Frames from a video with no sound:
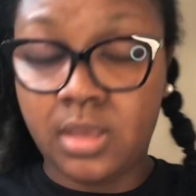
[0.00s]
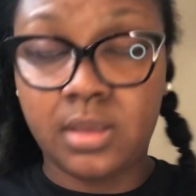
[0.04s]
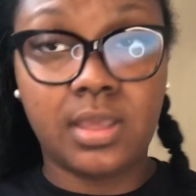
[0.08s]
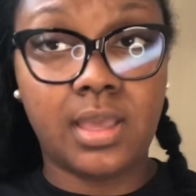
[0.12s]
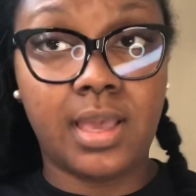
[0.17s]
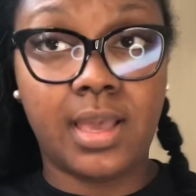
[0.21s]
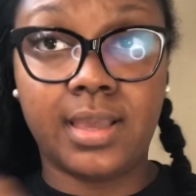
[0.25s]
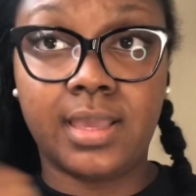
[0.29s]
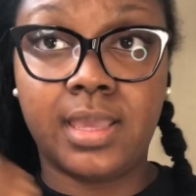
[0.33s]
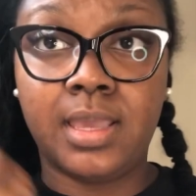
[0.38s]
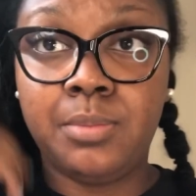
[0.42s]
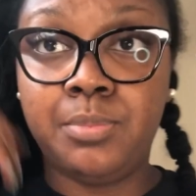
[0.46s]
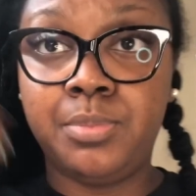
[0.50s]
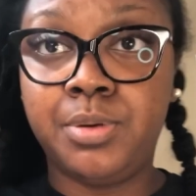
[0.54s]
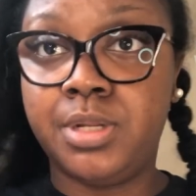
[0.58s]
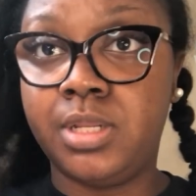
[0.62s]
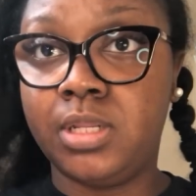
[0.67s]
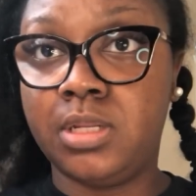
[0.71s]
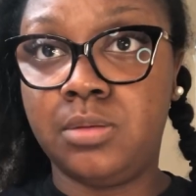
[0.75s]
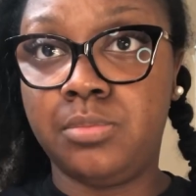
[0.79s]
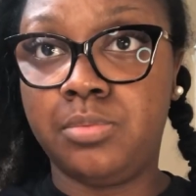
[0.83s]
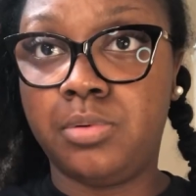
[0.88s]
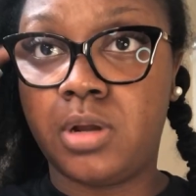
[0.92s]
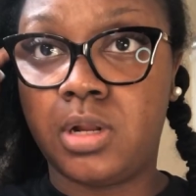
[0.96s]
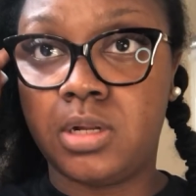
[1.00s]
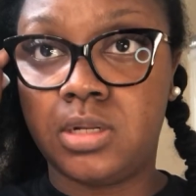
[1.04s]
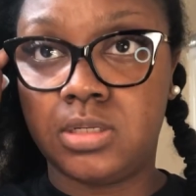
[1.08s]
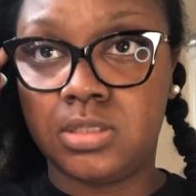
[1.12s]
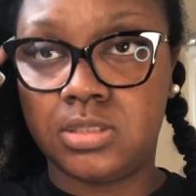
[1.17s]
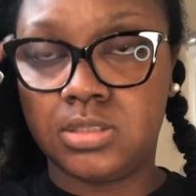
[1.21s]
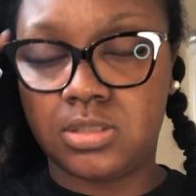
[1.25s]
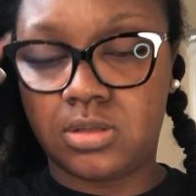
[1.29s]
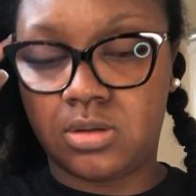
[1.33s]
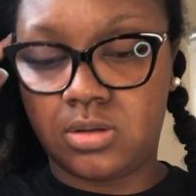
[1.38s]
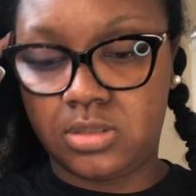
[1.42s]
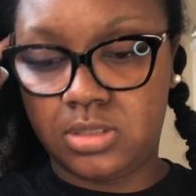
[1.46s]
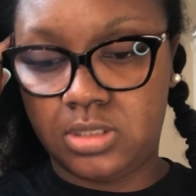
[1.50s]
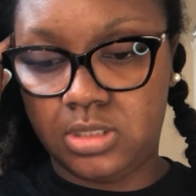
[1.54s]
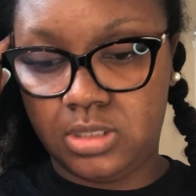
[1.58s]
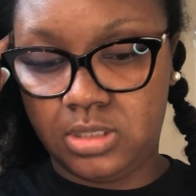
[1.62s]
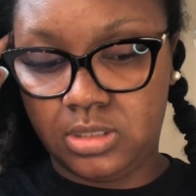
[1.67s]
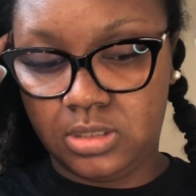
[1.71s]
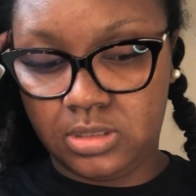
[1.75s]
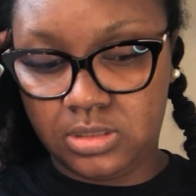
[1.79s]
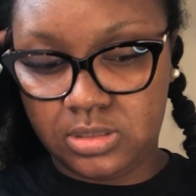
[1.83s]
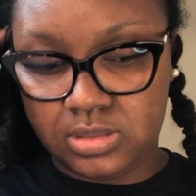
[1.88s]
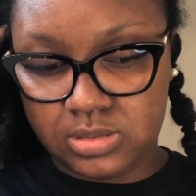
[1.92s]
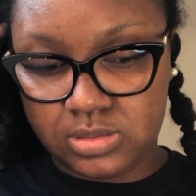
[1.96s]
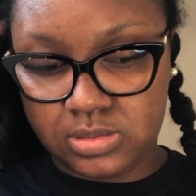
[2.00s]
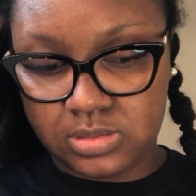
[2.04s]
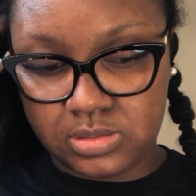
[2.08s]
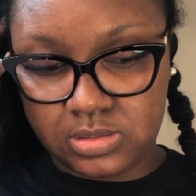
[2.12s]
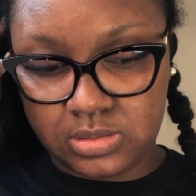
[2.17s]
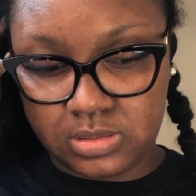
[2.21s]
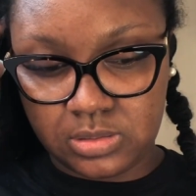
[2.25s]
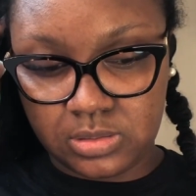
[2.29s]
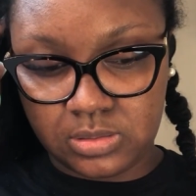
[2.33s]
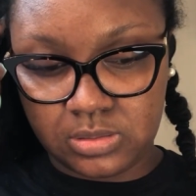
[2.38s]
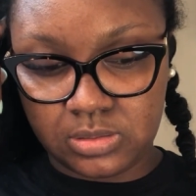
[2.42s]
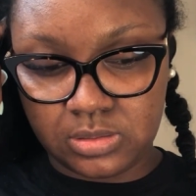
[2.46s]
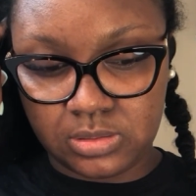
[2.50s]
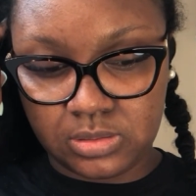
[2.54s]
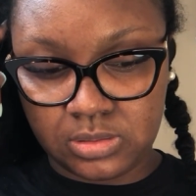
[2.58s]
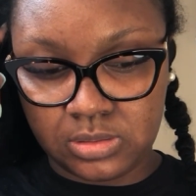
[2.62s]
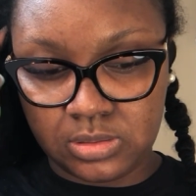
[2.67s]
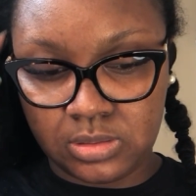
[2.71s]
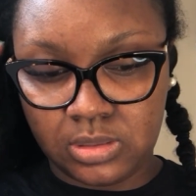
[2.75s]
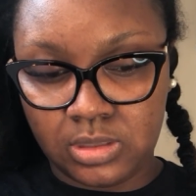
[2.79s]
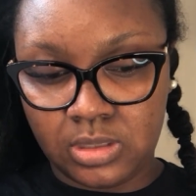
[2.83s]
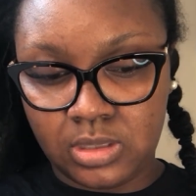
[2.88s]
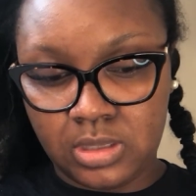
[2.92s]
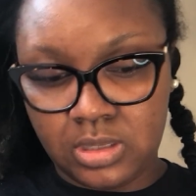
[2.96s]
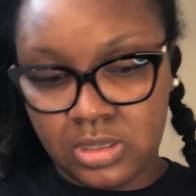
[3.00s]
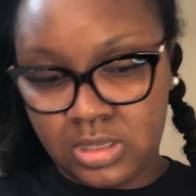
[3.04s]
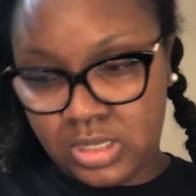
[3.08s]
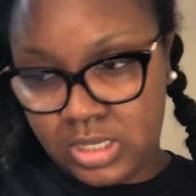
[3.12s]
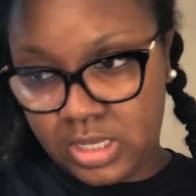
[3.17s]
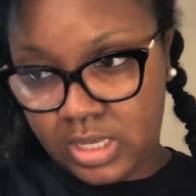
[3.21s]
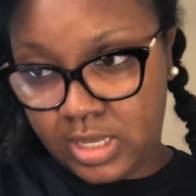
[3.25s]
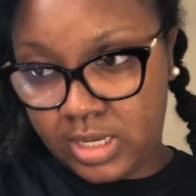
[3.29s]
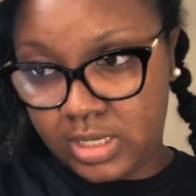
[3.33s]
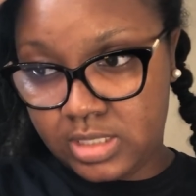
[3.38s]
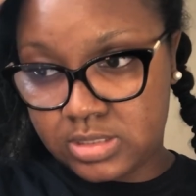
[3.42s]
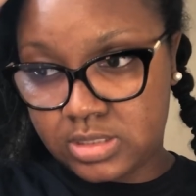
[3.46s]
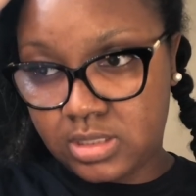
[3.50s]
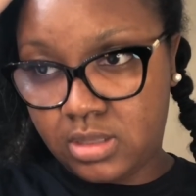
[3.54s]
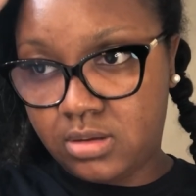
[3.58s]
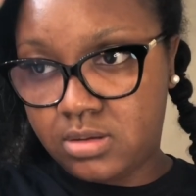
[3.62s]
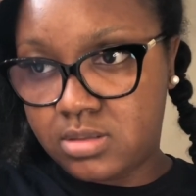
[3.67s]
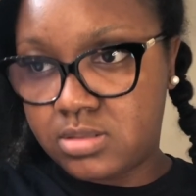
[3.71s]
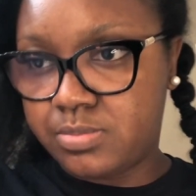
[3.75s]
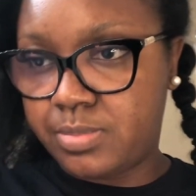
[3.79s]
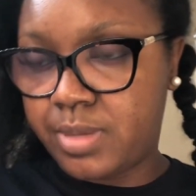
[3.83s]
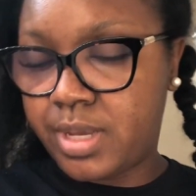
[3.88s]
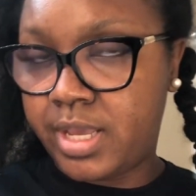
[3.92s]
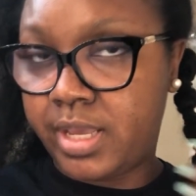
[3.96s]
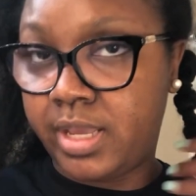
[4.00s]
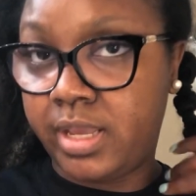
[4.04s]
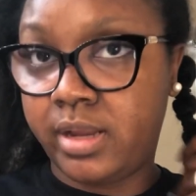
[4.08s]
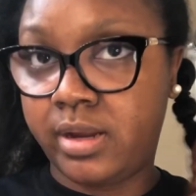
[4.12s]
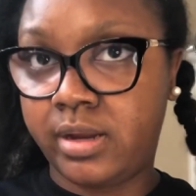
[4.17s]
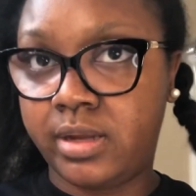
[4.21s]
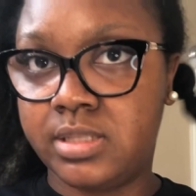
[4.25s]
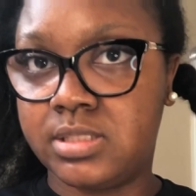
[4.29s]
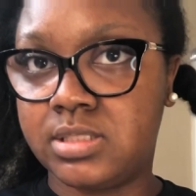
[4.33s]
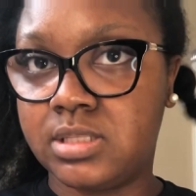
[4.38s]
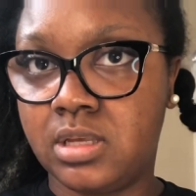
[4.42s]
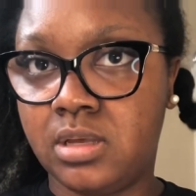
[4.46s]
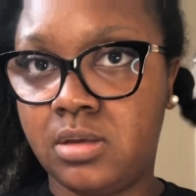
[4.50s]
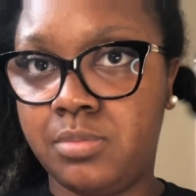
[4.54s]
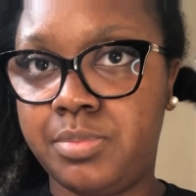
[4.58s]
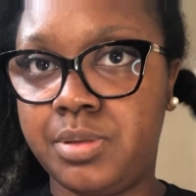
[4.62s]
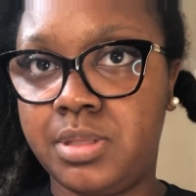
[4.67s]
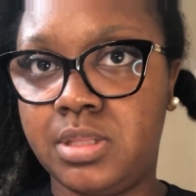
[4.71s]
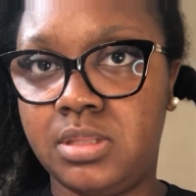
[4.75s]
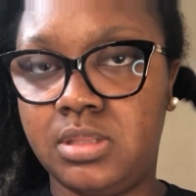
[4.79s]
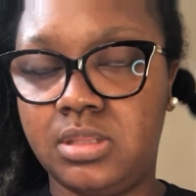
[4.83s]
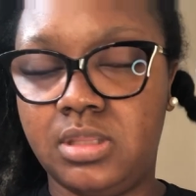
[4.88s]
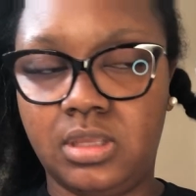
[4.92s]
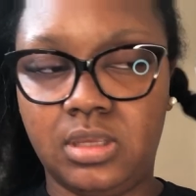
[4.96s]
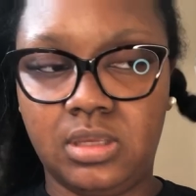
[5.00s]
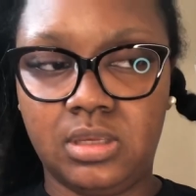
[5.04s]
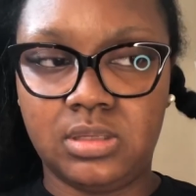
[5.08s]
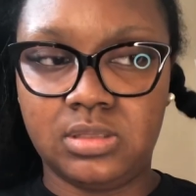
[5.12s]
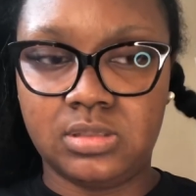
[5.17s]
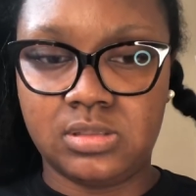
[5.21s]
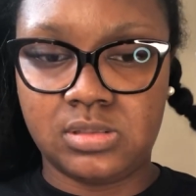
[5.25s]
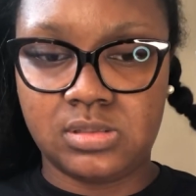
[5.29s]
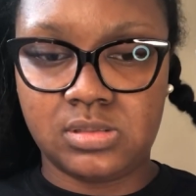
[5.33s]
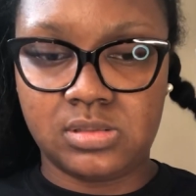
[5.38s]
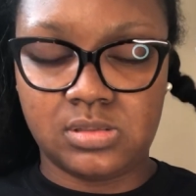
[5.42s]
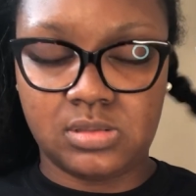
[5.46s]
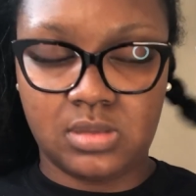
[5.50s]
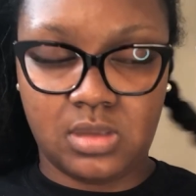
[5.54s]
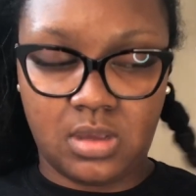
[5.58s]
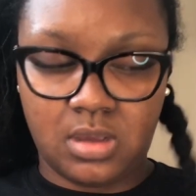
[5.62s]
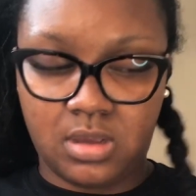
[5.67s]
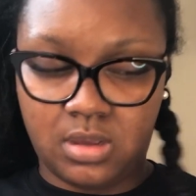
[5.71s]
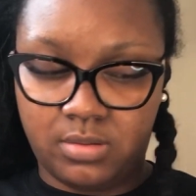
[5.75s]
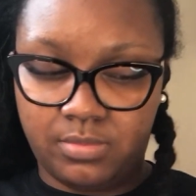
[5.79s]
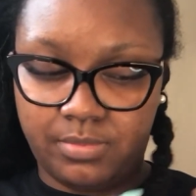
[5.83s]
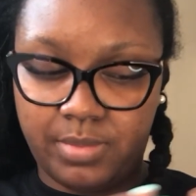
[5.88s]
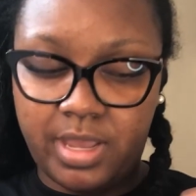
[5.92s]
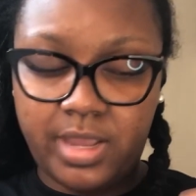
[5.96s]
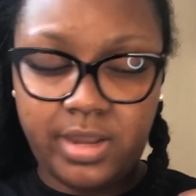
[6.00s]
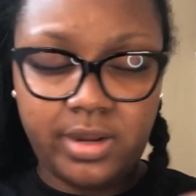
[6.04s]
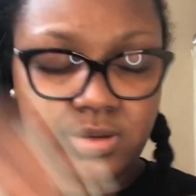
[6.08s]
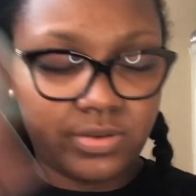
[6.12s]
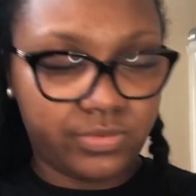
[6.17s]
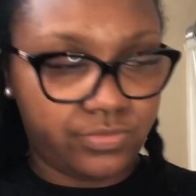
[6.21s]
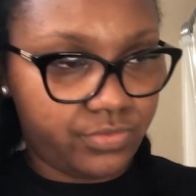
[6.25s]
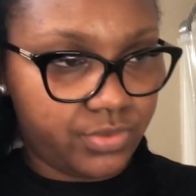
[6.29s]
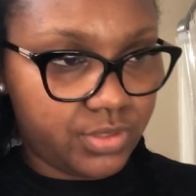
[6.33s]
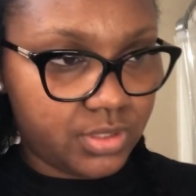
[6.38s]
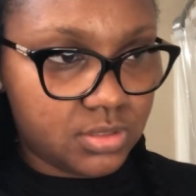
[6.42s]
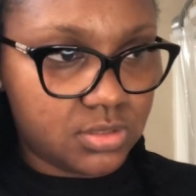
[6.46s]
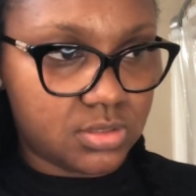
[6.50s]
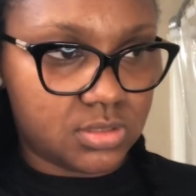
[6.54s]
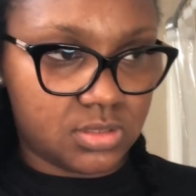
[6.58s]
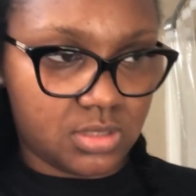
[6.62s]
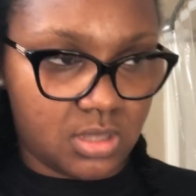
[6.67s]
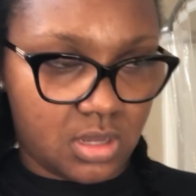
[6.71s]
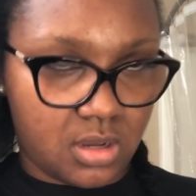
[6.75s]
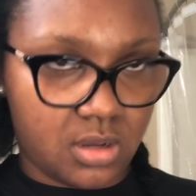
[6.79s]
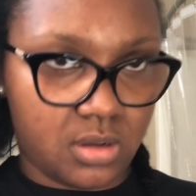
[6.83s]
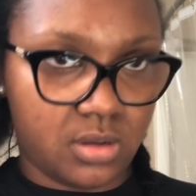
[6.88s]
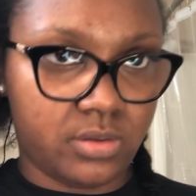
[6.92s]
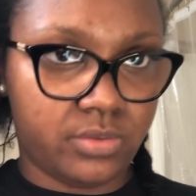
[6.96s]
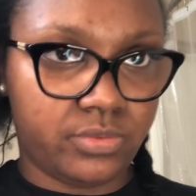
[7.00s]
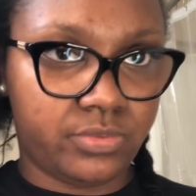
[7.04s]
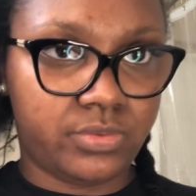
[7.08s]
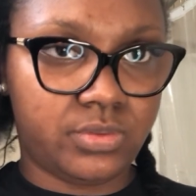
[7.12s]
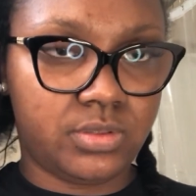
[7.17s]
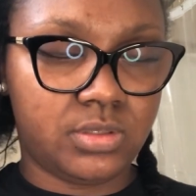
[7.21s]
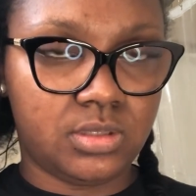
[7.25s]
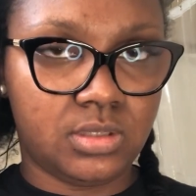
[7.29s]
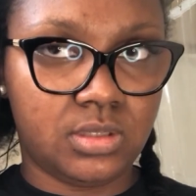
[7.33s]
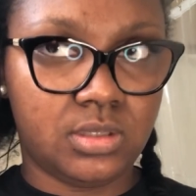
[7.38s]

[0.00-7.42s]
I can't put any products on these. And as long as my hair is up in this, my hair feels soft.